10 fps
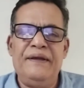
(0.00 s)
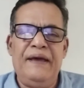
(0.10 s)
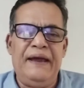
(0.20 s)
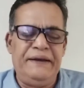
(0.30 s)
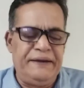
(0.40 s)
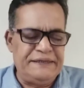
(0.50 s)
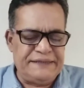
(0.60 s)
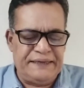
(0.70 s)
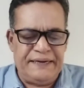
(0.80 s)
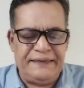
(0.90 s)
and it
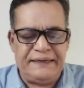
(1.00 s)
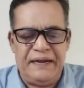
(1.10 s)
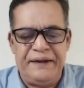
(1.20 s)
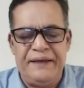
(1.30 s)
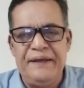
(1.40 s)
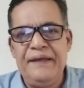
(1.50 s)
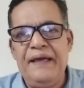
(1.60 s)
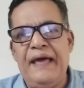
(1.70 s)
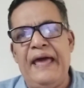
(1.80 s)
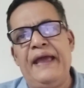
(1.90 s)
is entitled
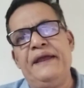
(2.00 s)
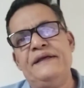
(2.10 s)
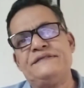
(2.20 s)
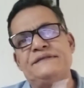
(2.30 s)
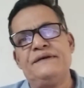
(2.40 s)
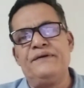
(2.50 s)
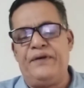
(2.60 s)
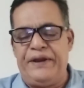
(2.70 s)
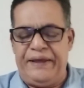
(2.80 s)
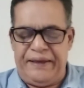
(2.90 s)
Agnes
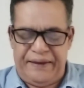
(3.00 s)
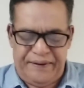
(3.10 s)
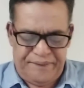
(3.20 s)
Grey.